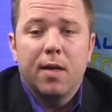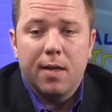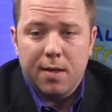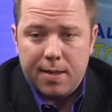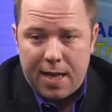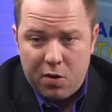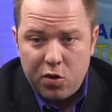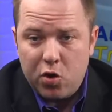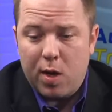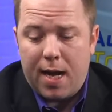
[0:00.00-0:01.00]
He's
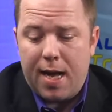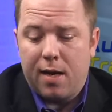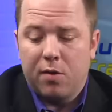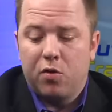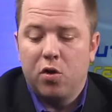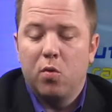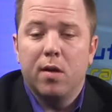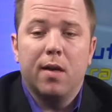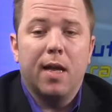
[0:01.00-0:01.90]
telling you how to do it.